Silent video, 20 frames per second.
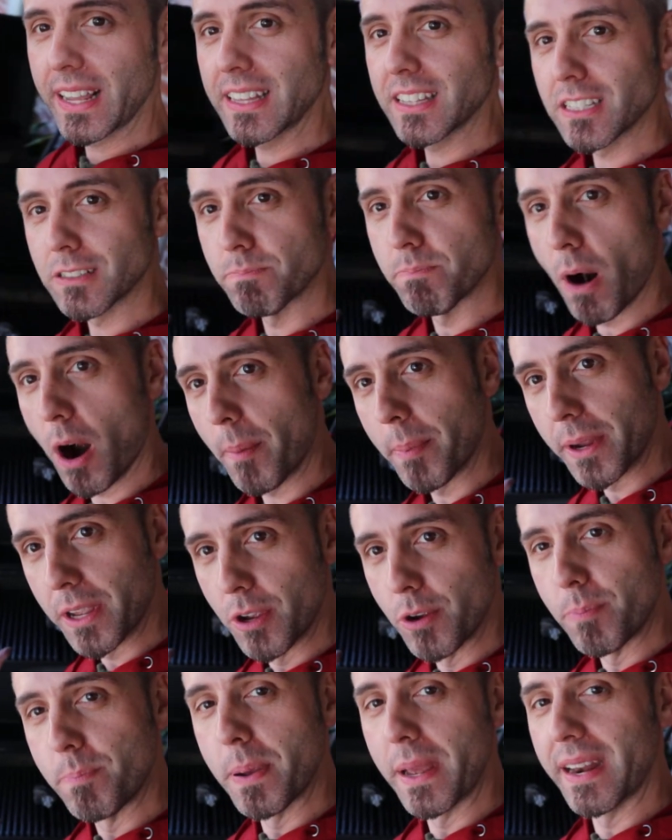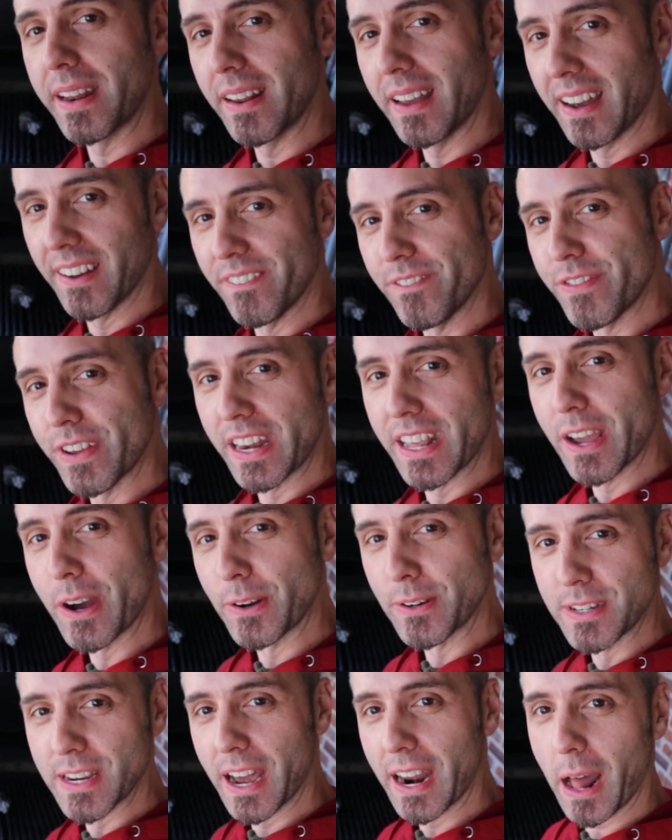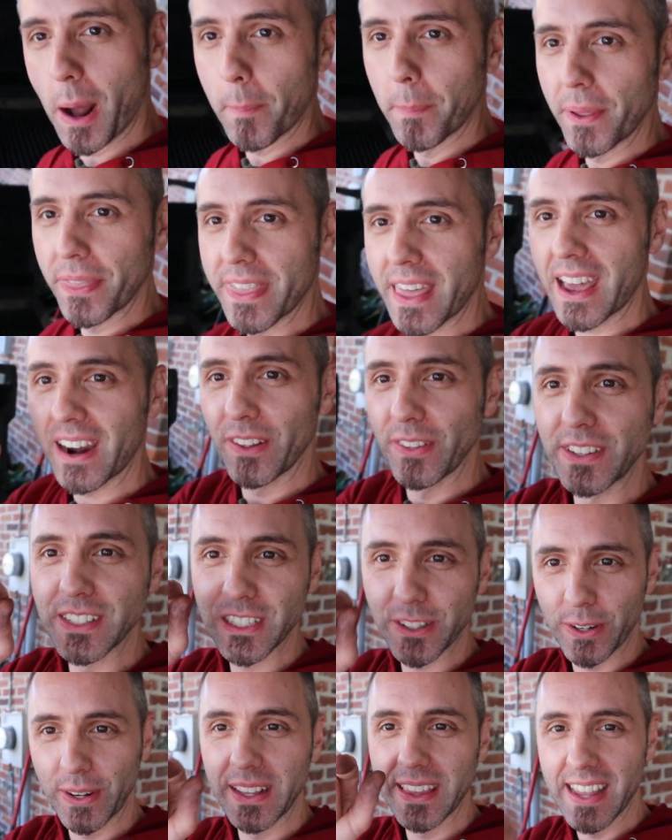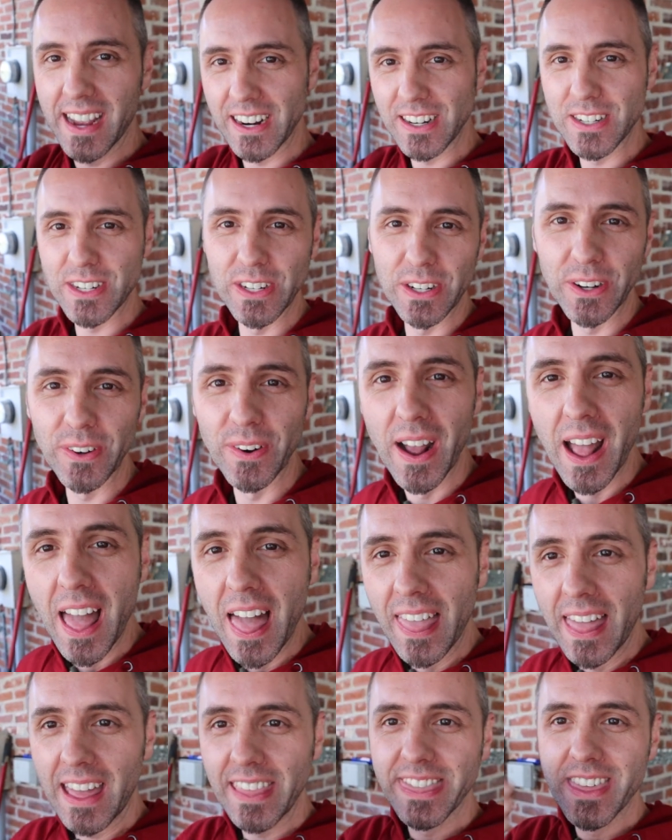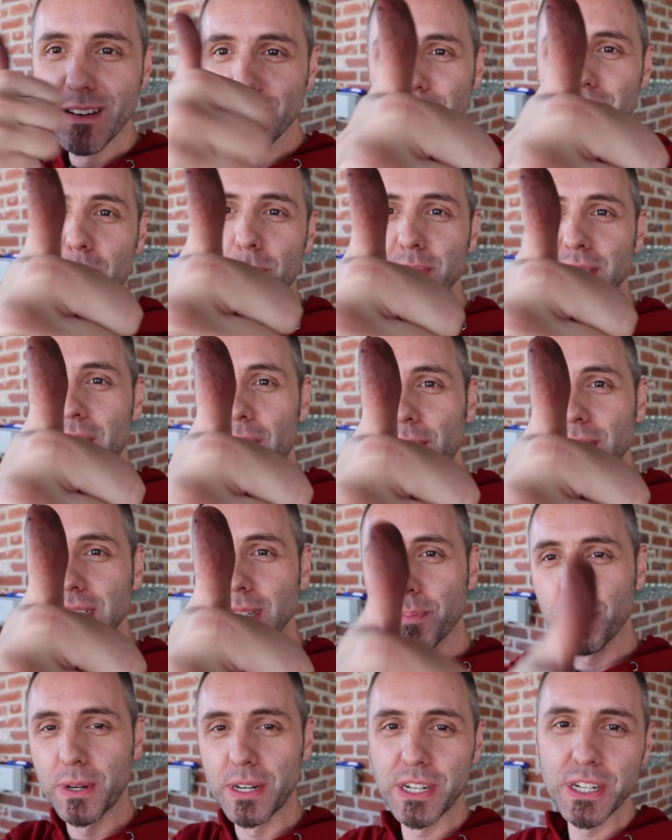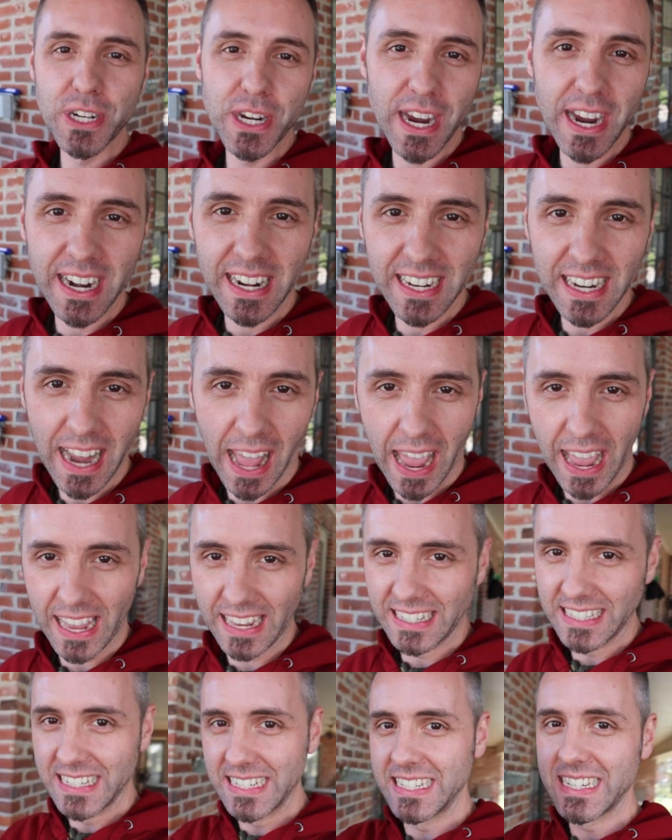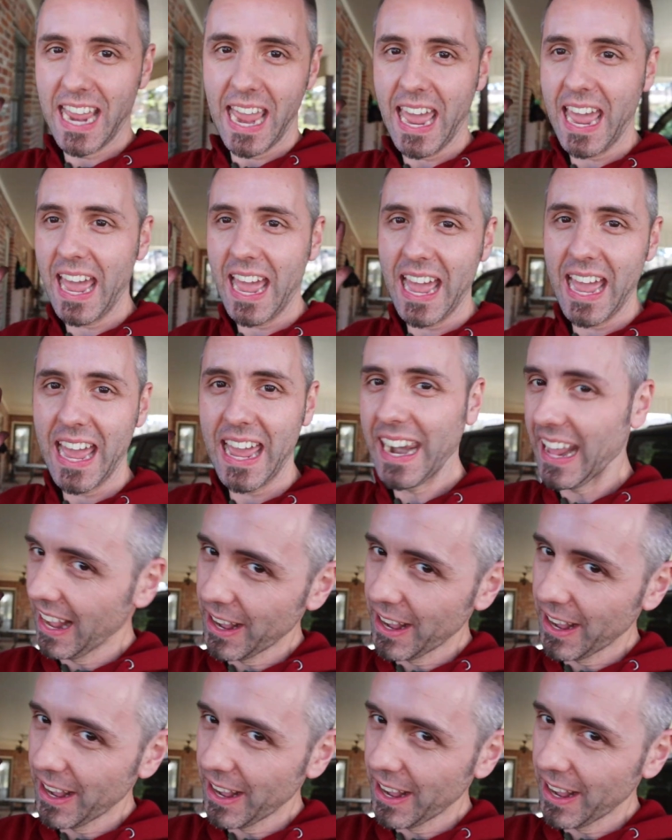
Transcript: I get this barbecue pit, uh, video done, I'll put that on the screen there too. That thumbs up is always appreciated and dad